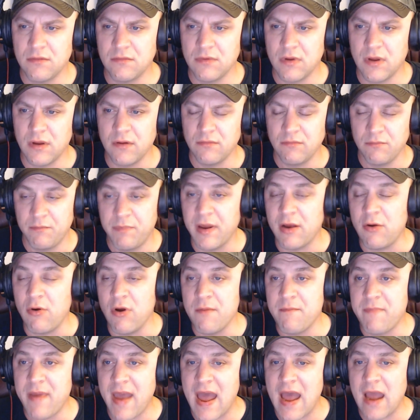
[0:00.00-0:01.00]
Bitcoin
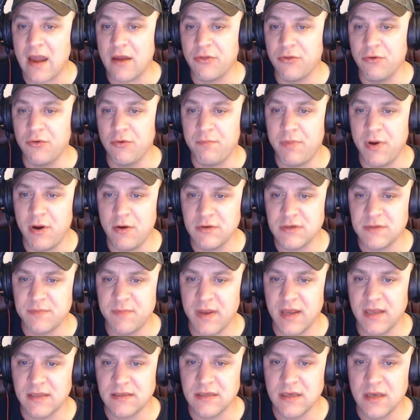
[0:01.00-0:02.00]
back through
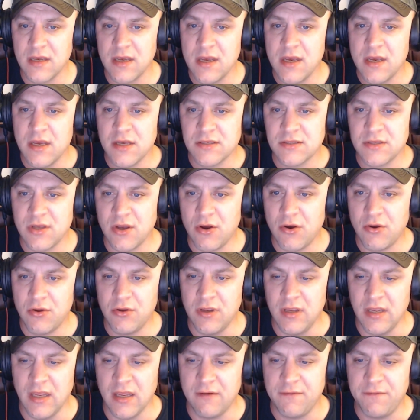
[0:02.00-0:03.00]
Postmates. So you can
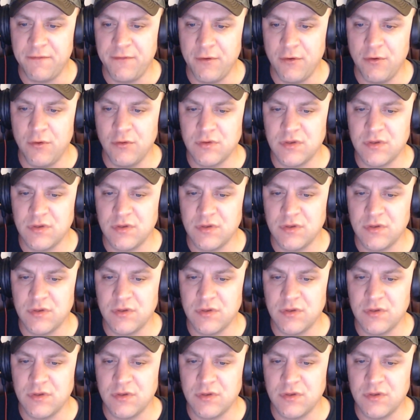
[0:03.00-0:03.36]
get food,